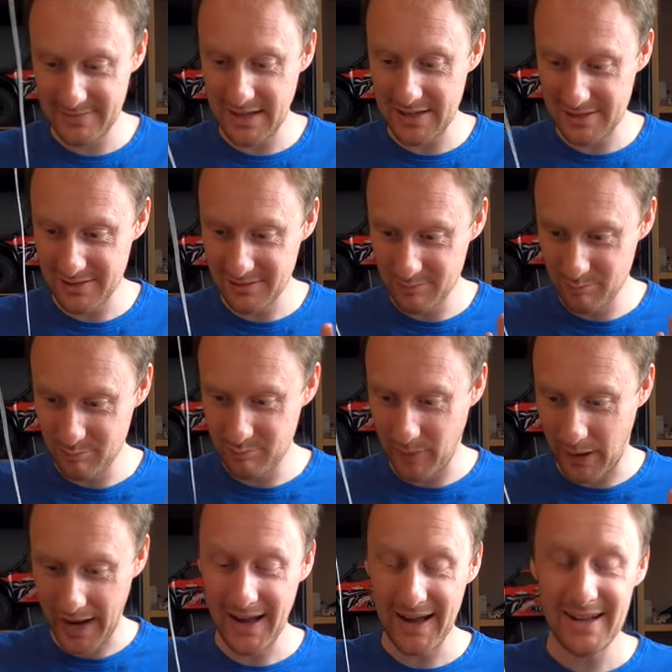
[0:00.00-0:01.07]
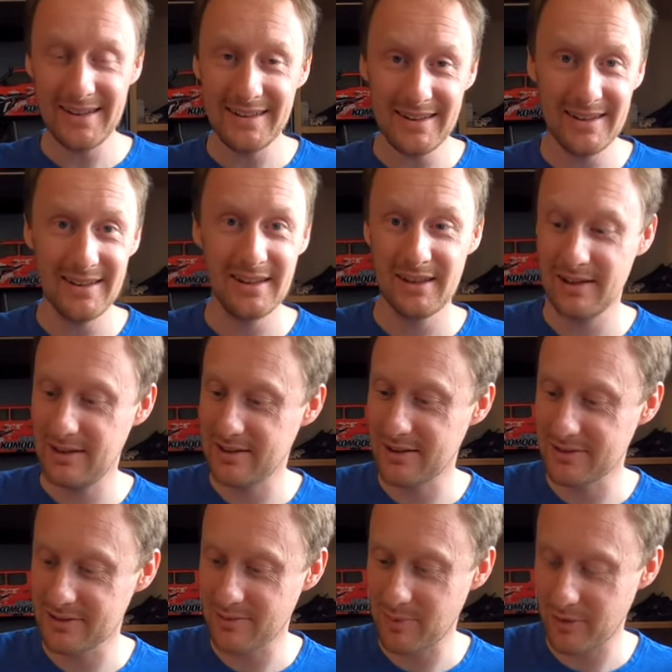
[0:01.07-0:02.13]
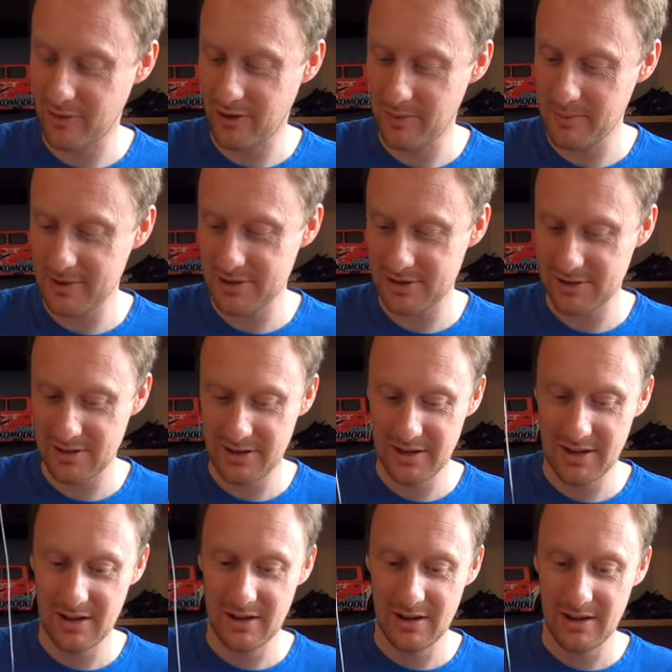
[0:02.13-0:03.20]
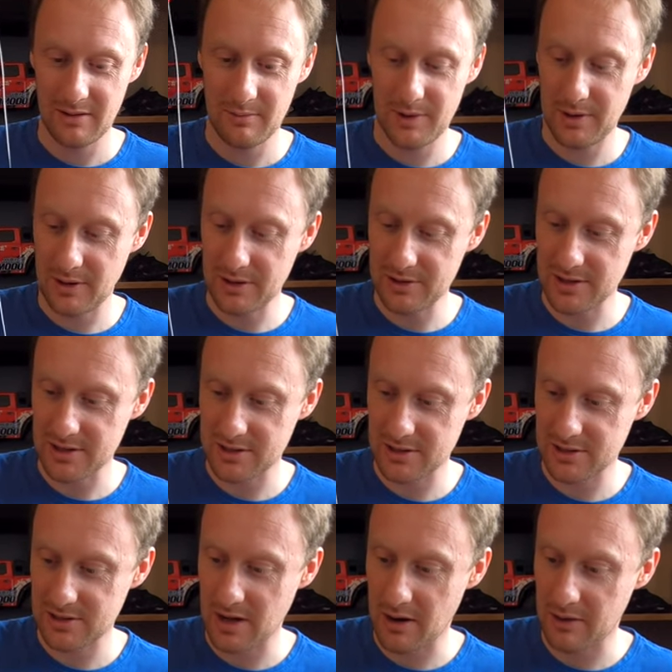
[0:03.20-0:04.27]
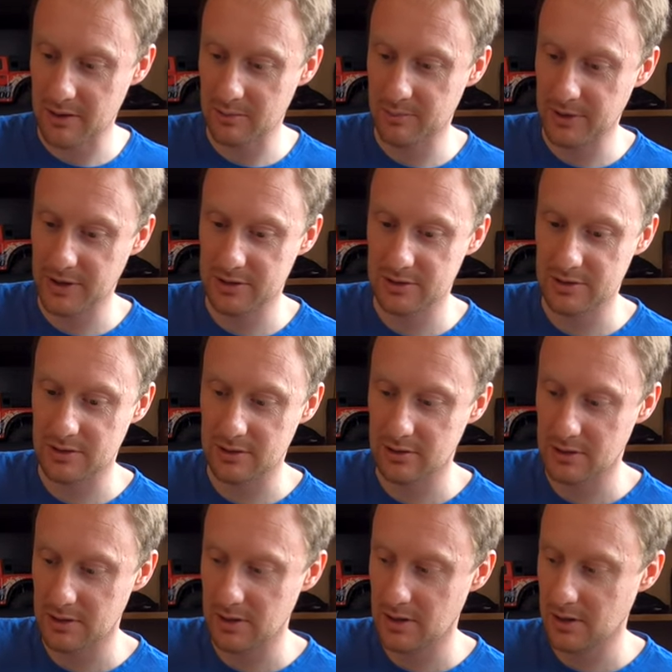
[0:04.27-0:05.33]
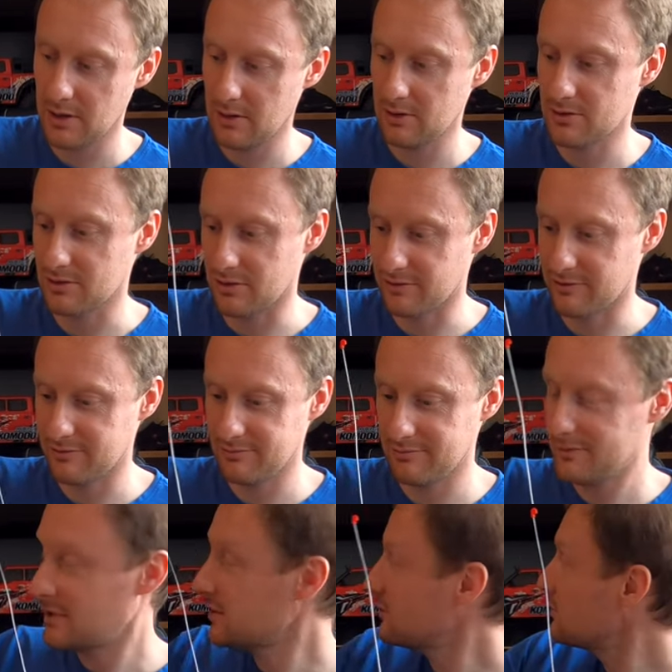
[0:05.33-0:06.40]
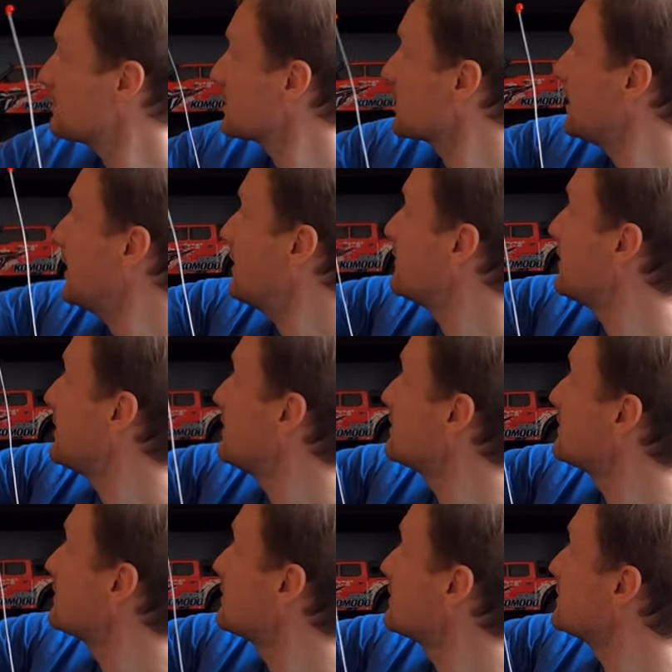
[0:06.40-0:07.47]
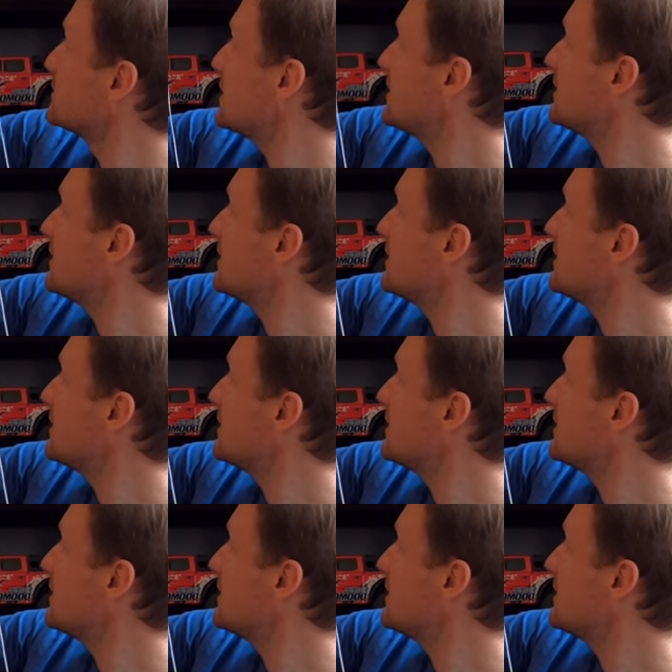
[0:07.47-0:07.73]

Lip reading: it's not bad in terms of performance. Be interesting to see how it compares to sort of, I don't think I have anything of this